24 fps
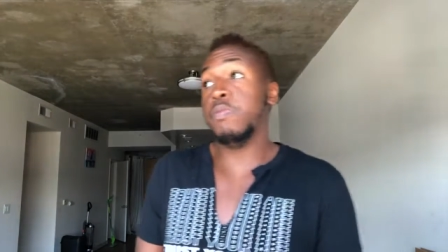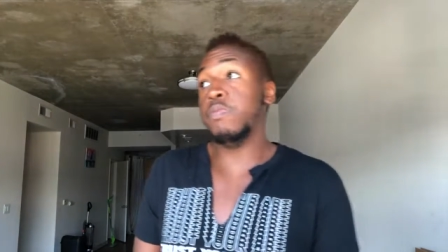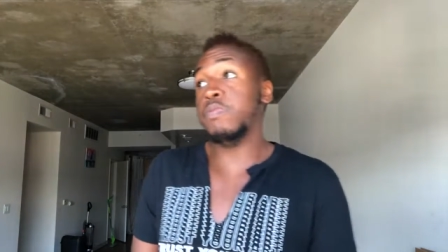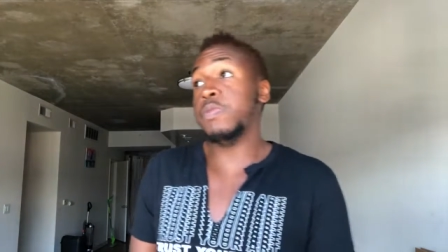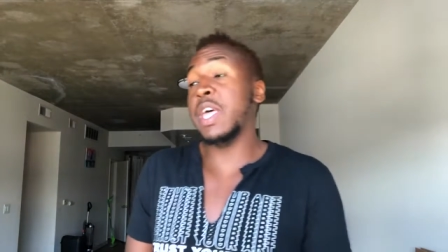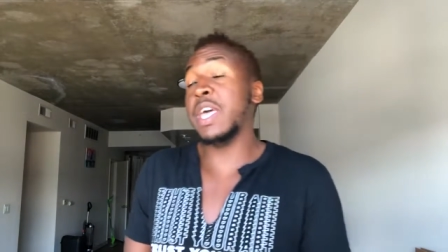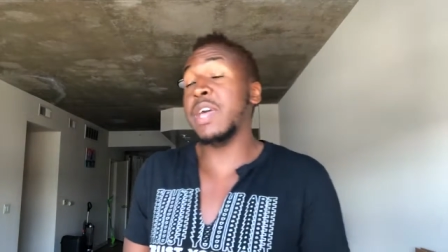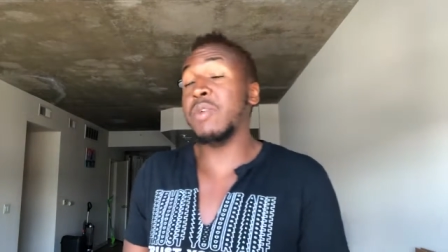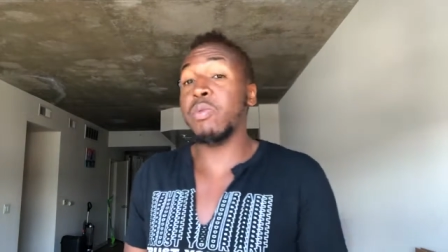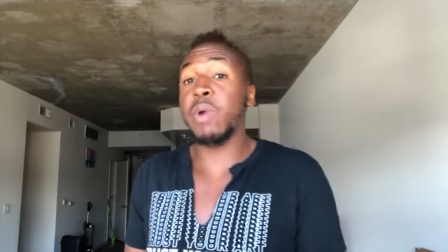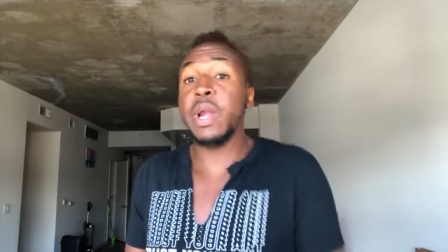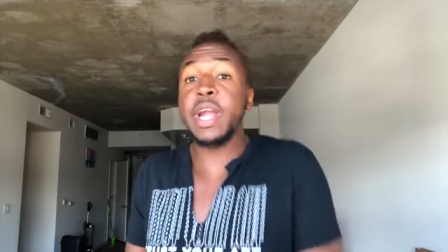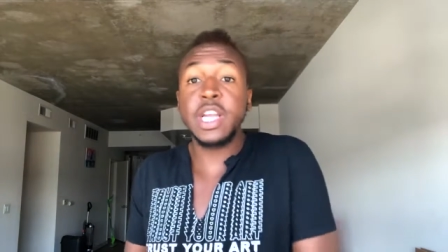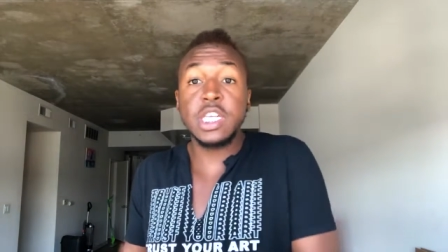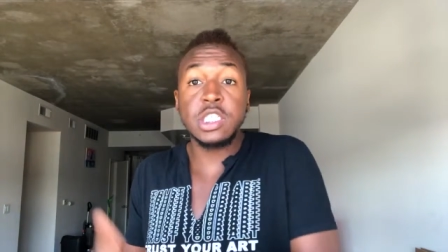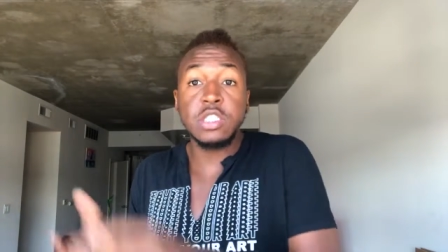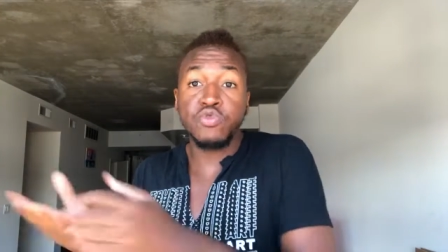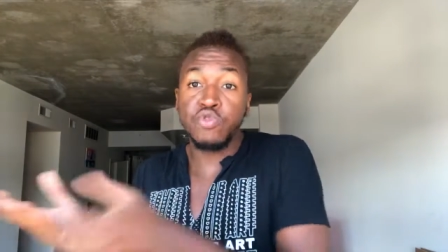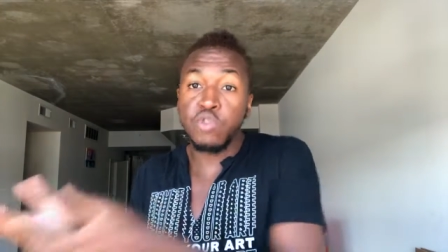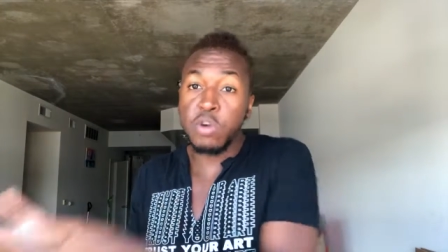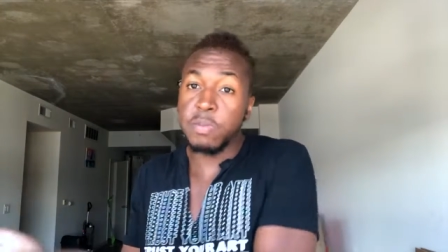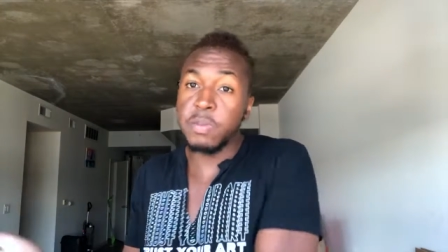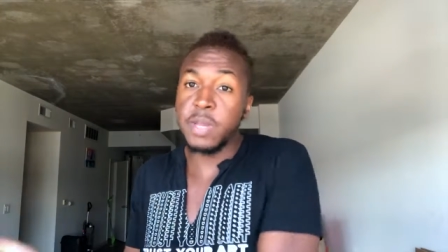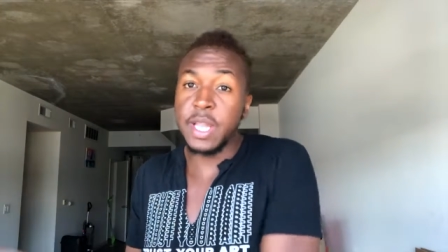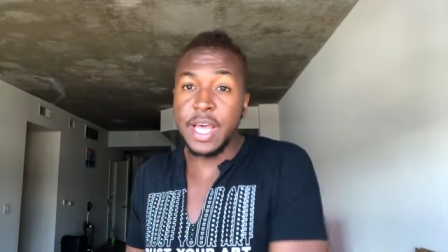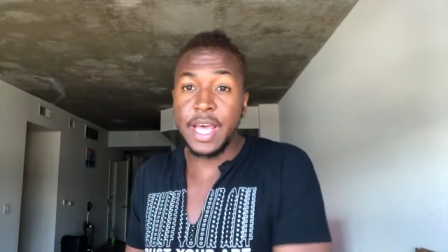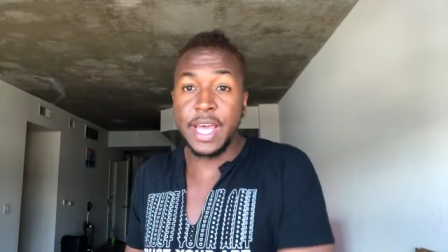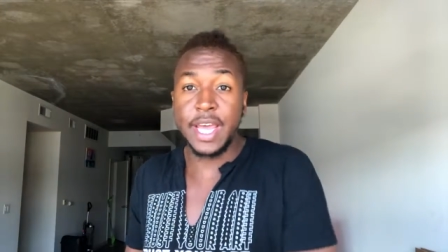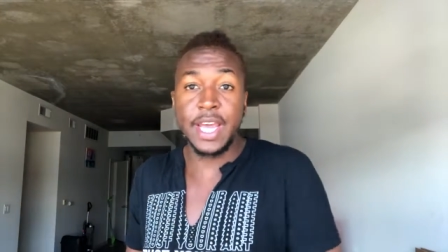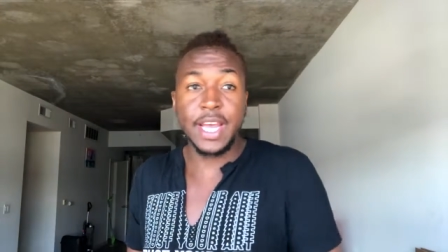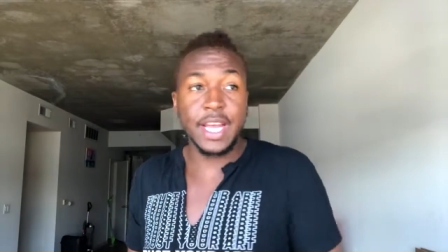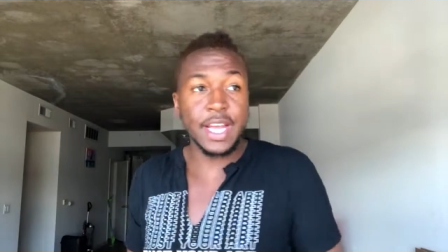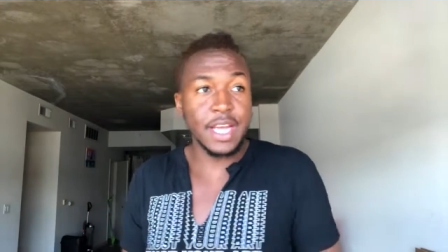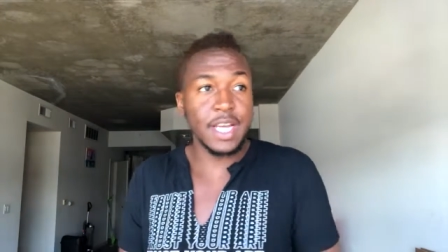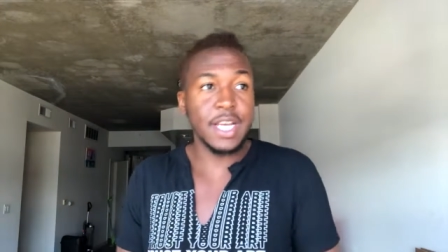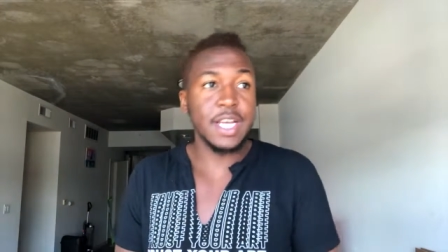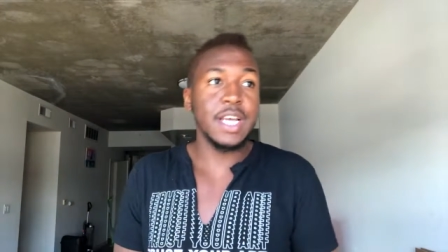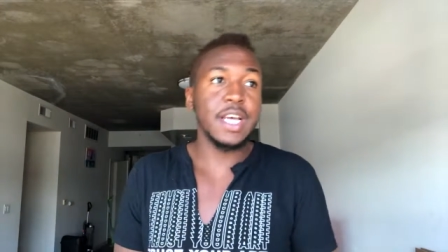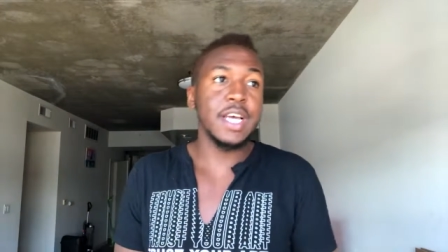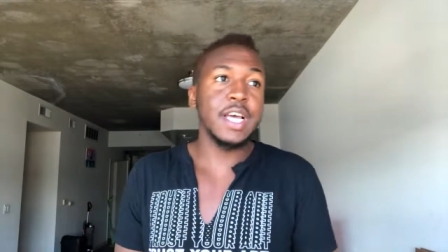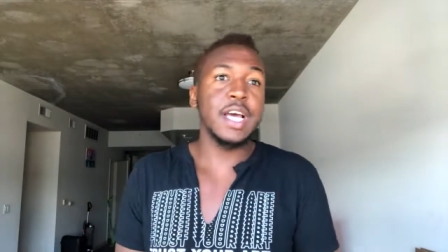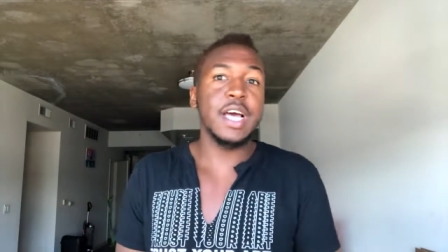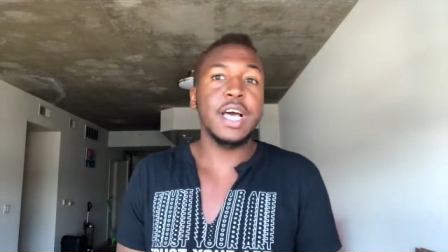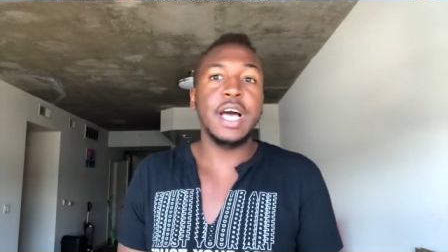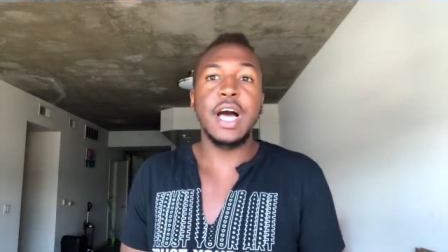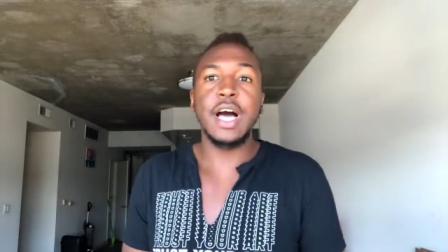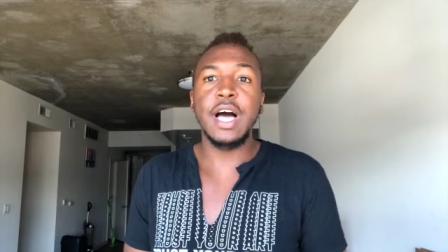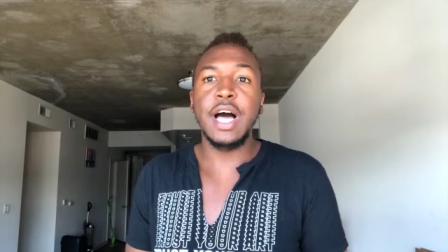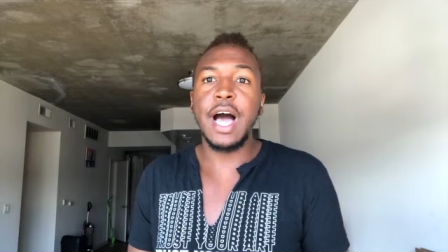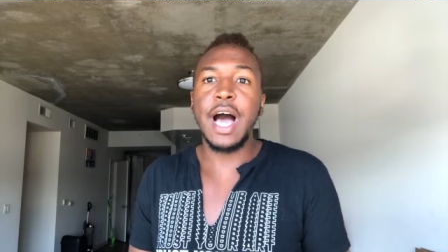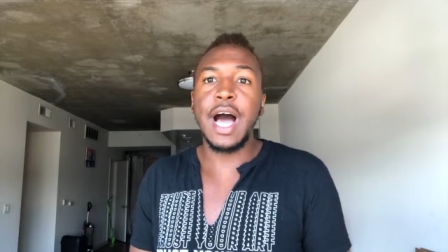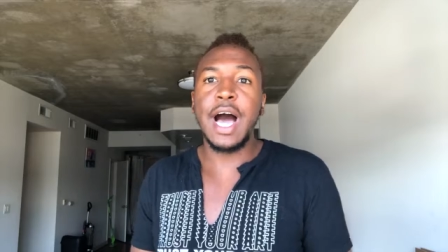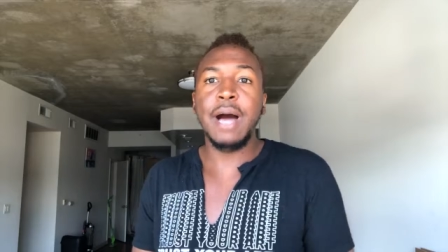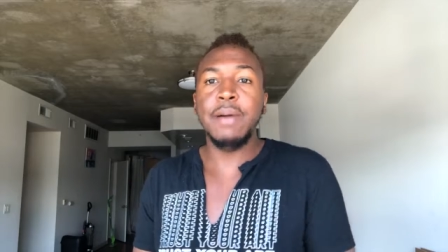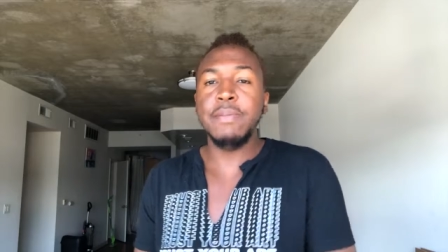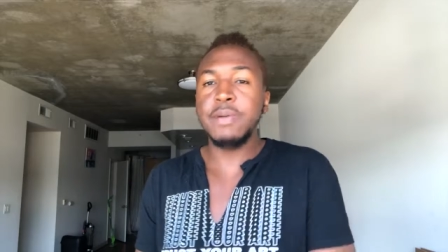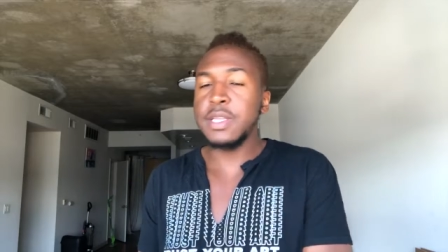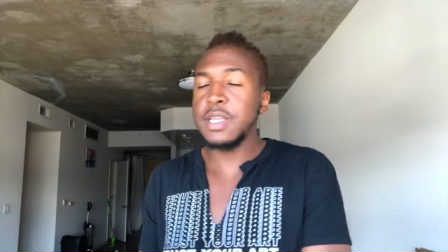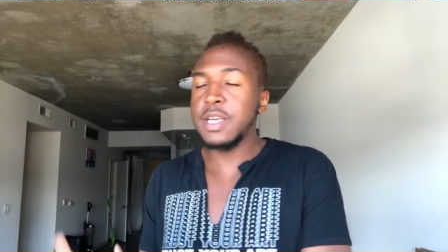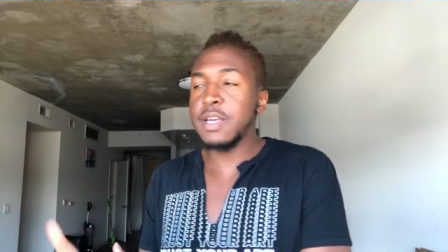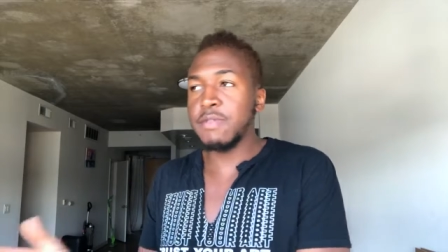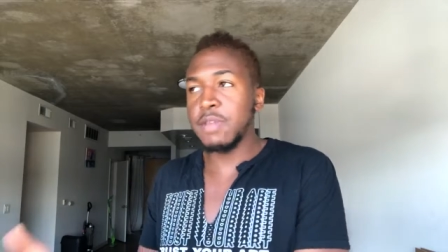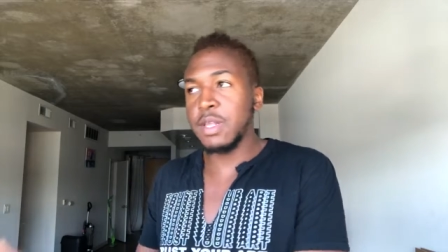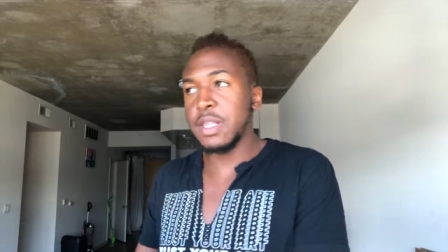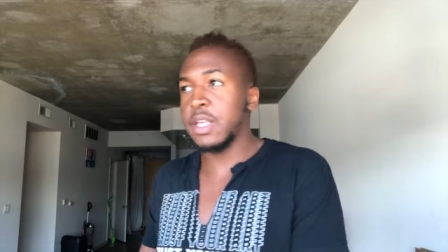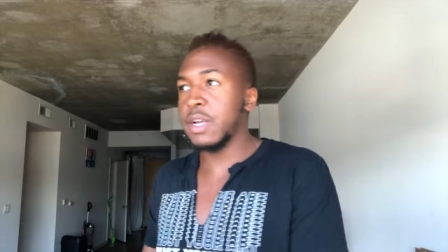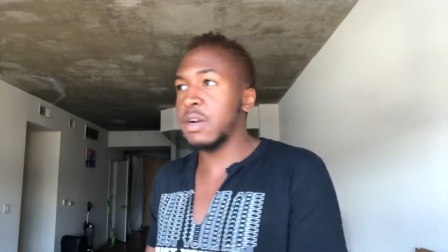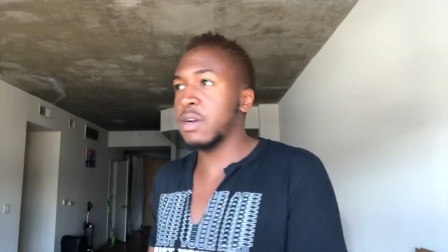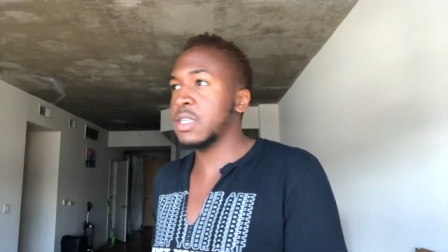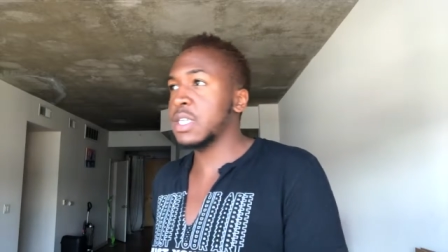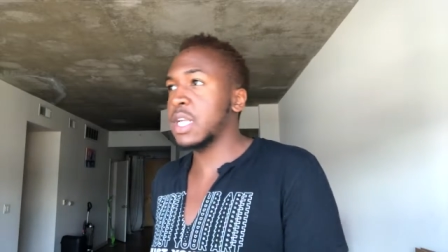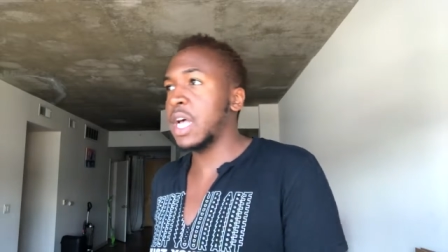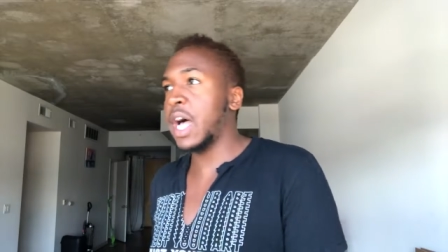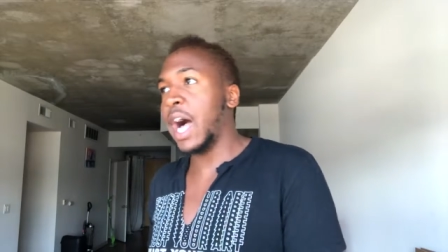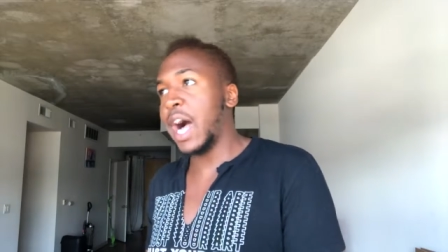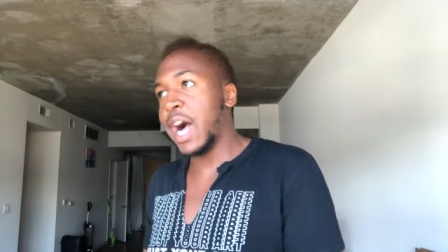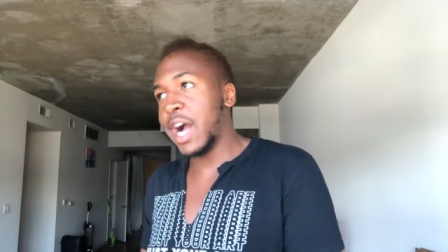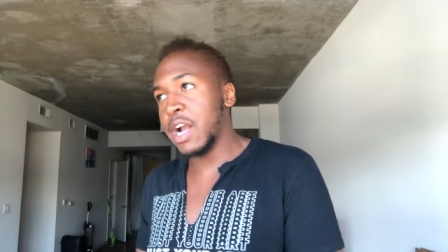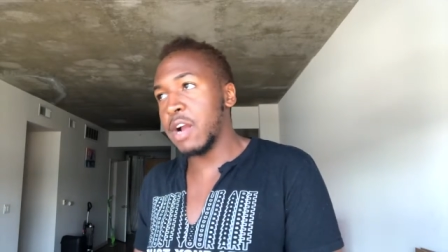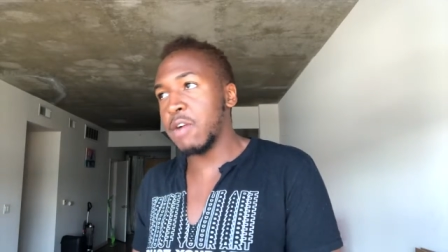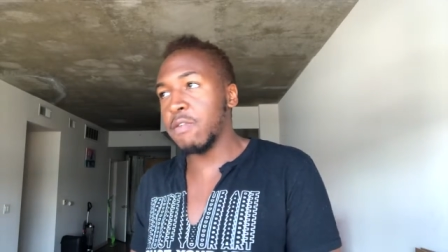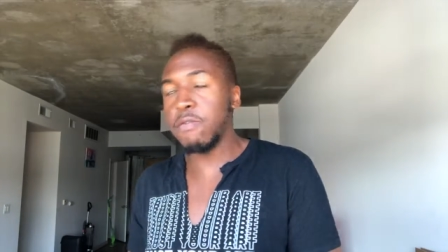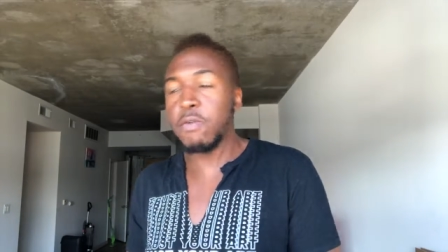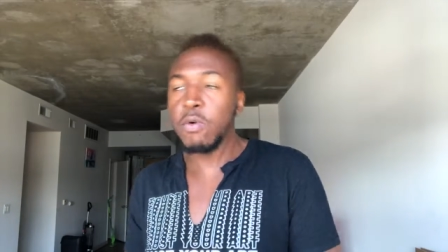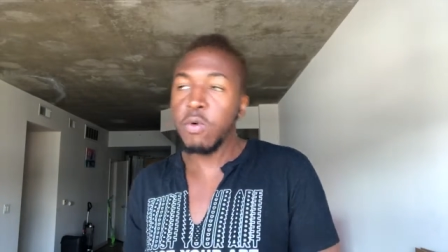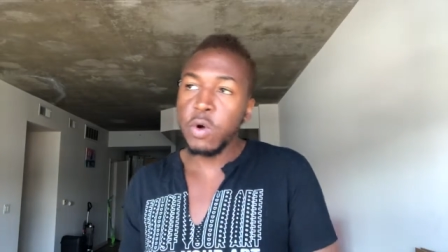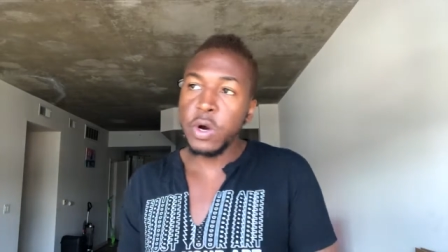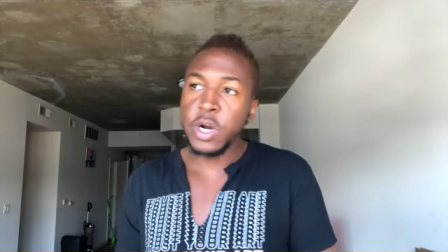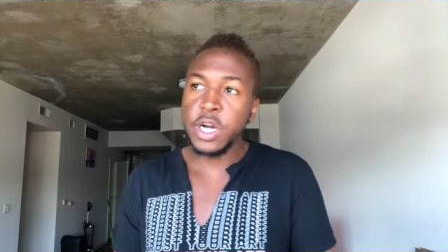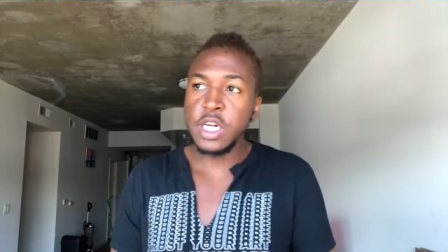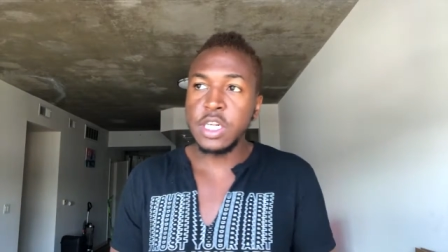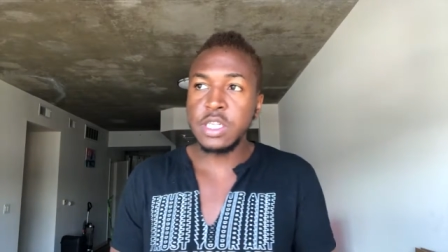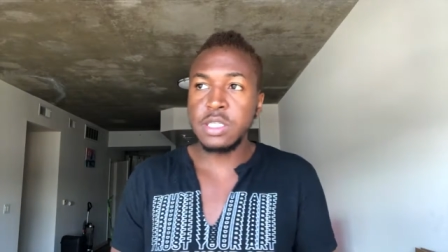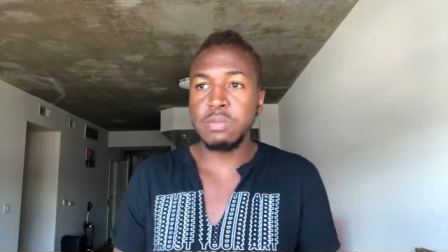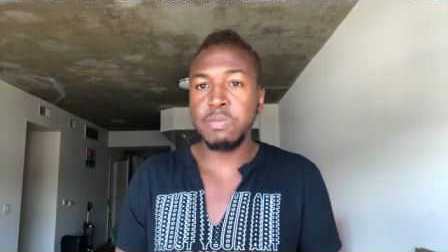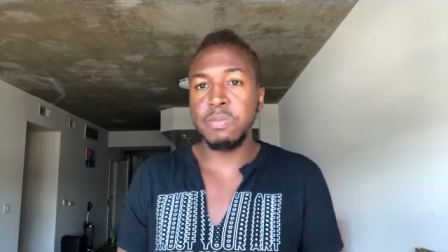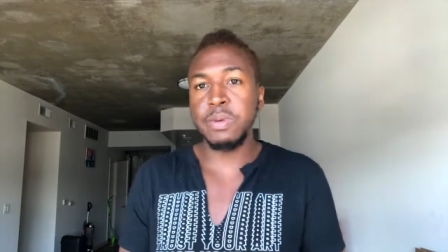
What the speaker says: they range from like, I believe that there is a higher force,